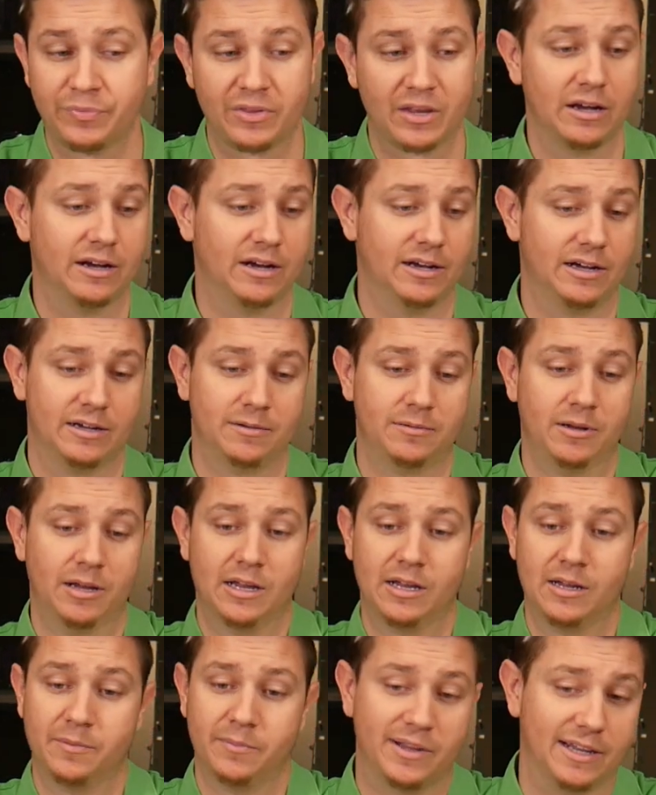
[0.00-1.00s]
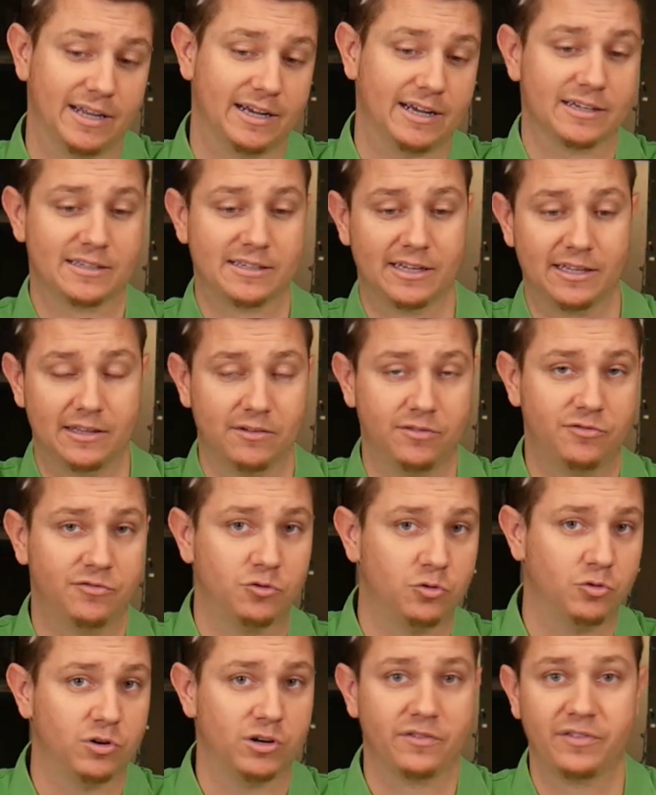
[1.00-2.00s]
But like I said, the
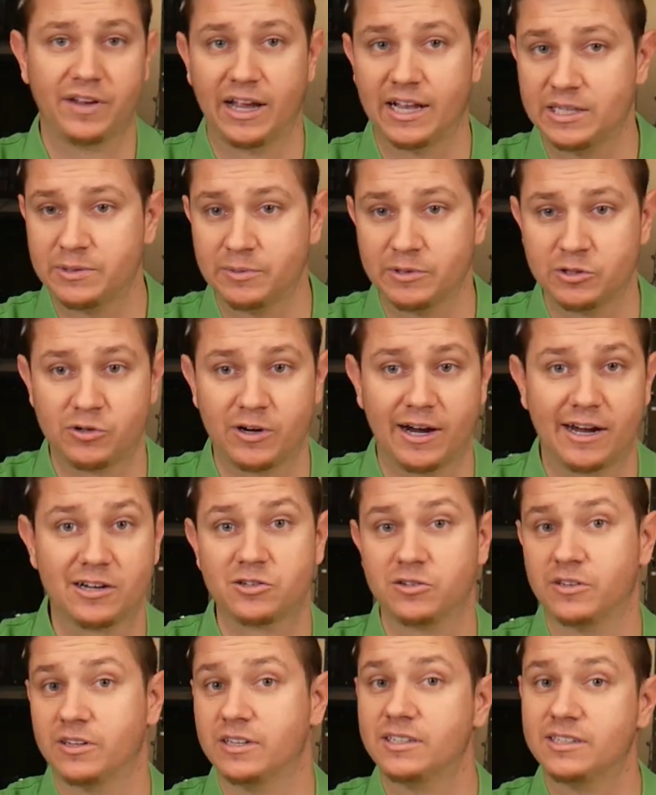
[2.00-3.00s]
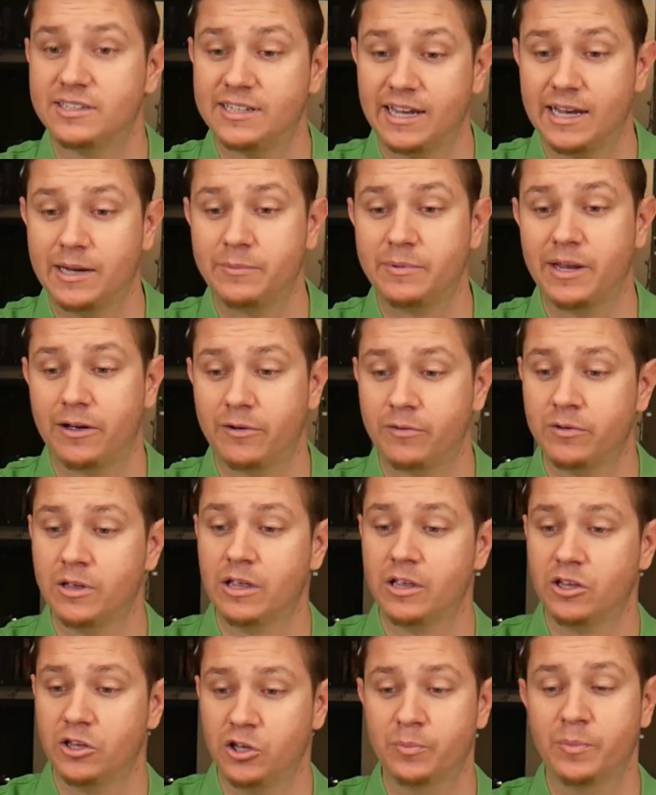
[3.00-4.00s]
4 advancement tracks are the same. Now,
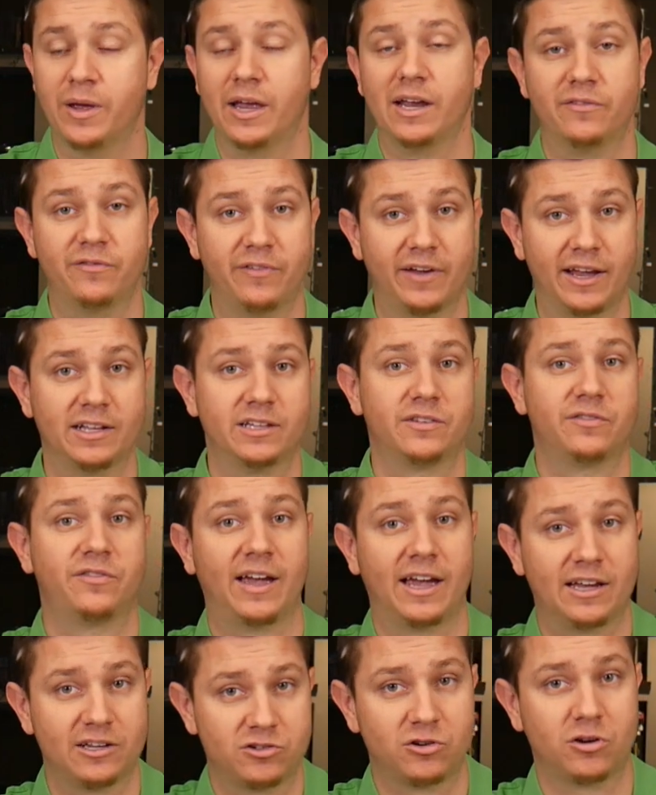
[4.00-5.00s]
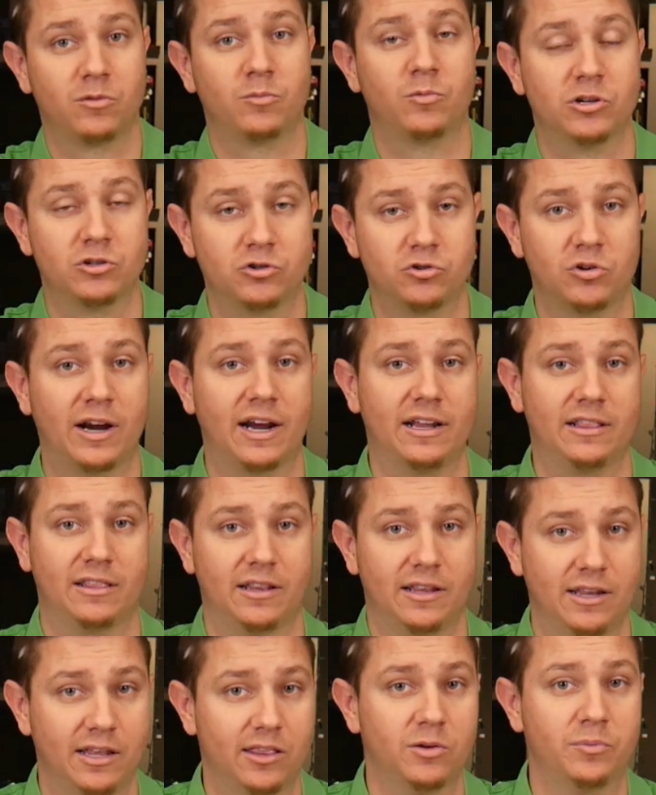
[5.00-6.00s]
you may advance faster on one track
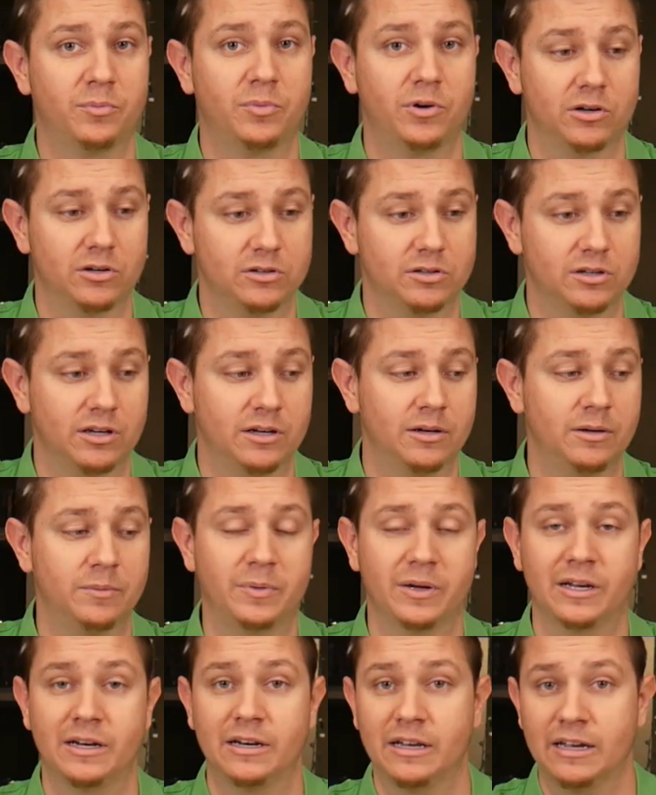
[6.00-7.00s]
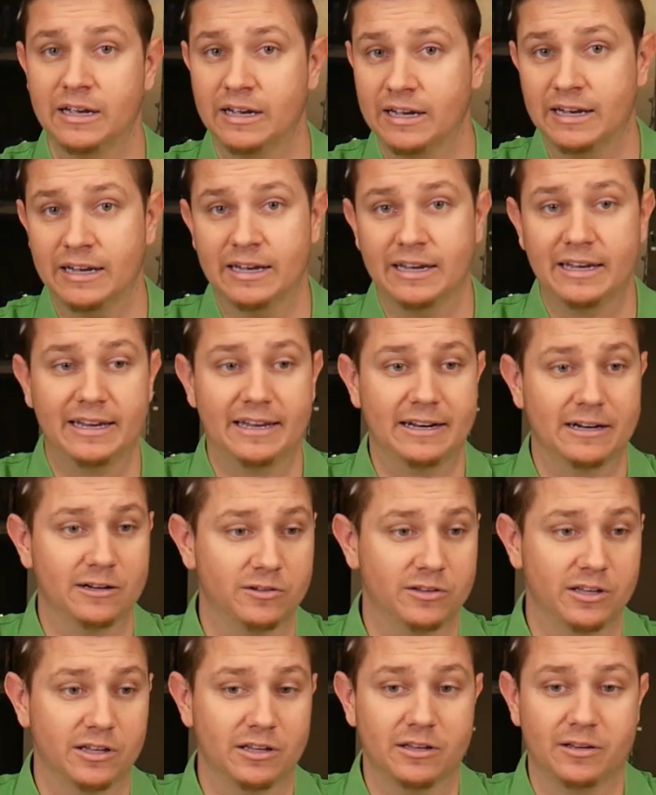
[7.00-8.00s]
than the other person, but
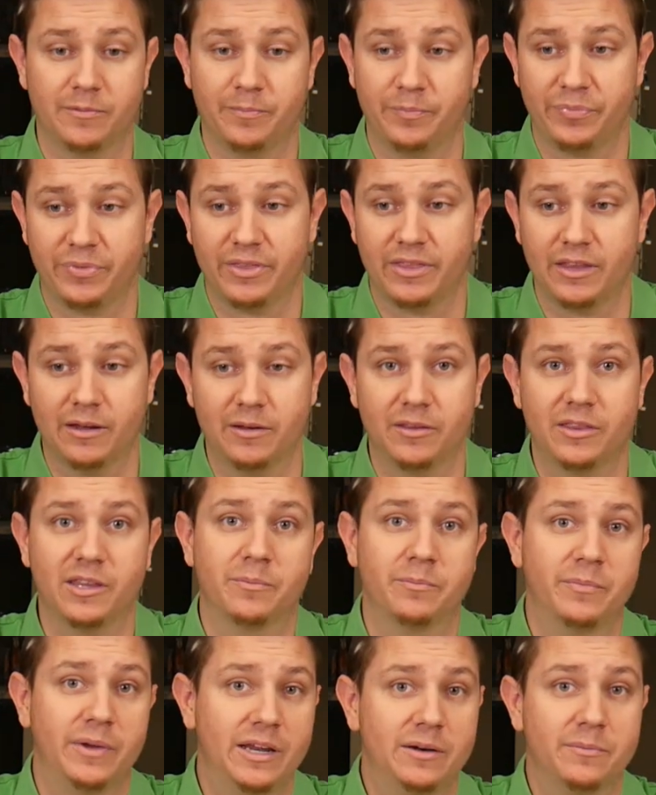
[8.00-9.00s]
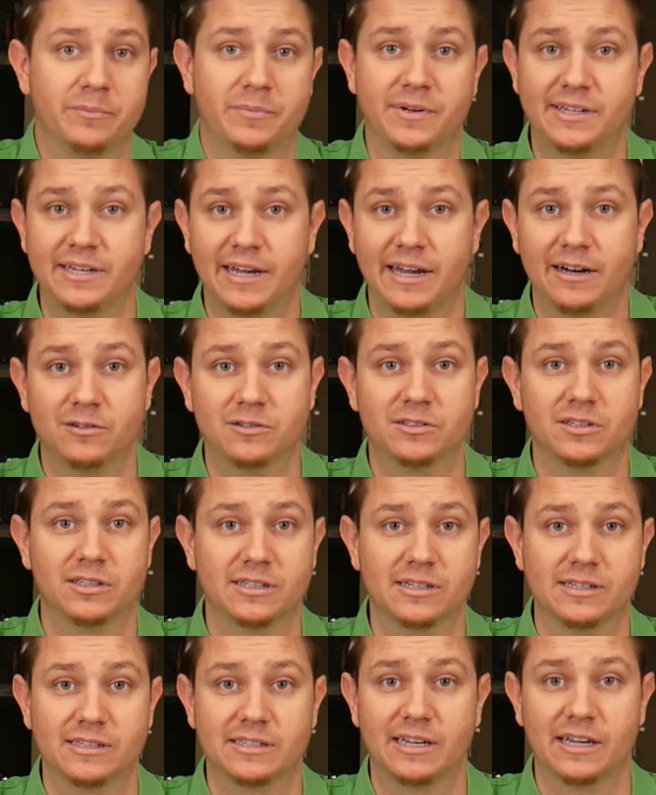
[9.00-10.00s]
the meat and potatoes of
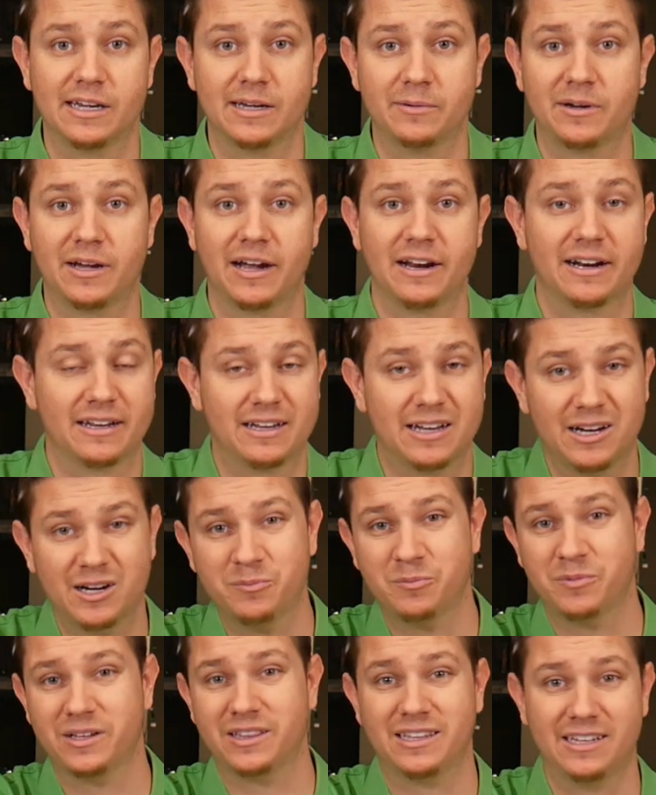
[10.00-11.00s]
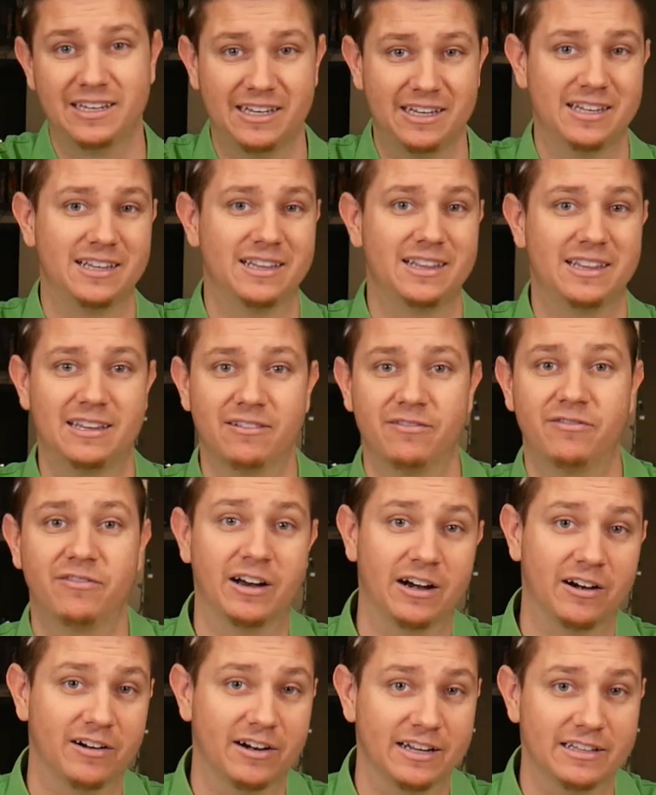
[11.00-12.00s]
this game kind of come with the
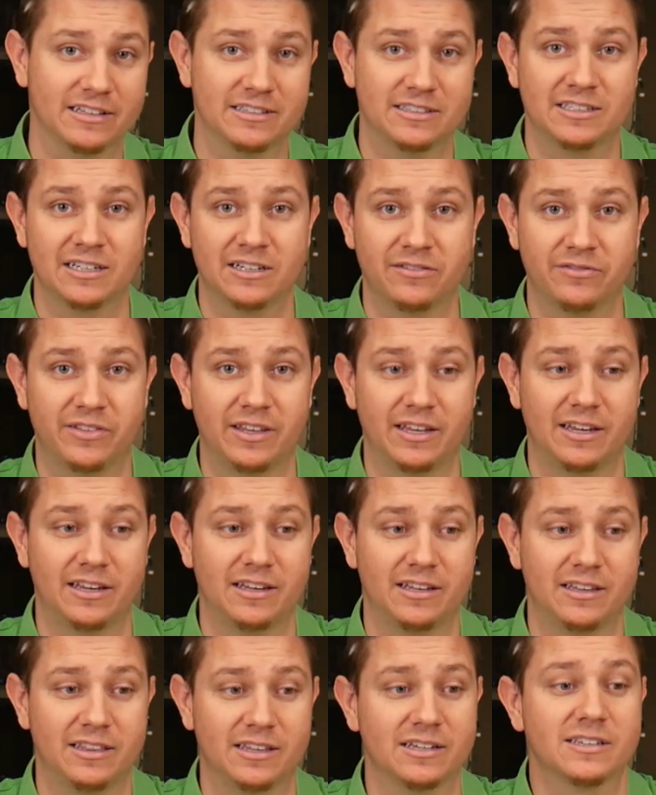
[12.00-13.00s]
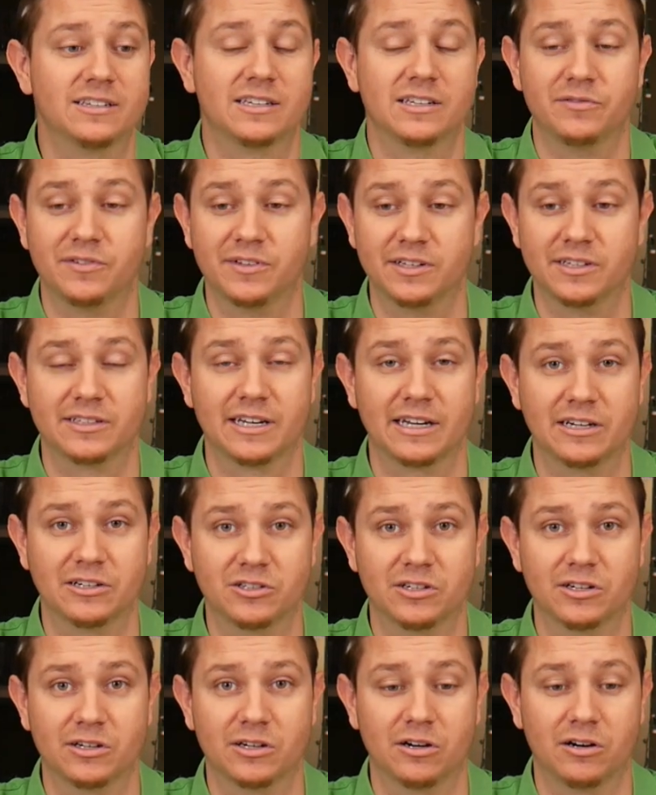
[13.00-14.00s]
variants of the
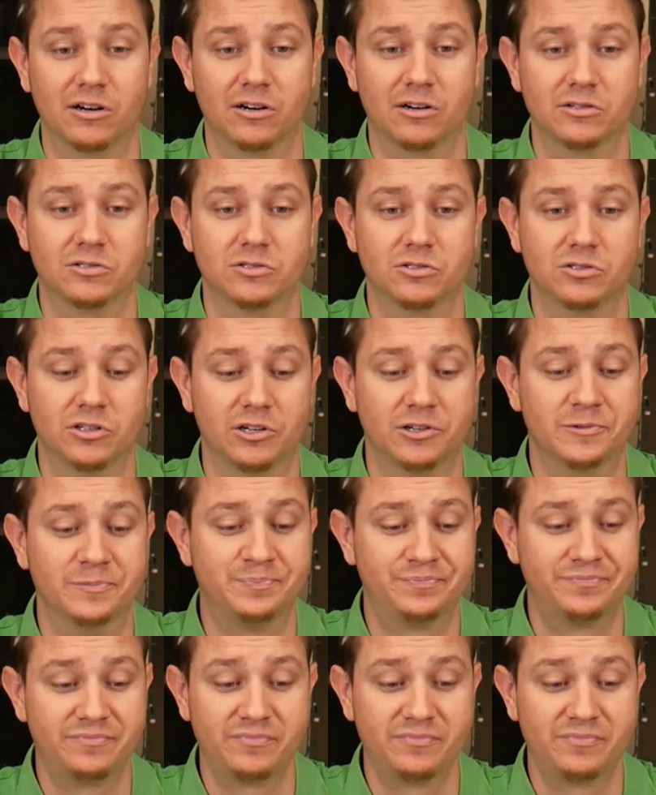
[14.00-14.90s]
civilization card. So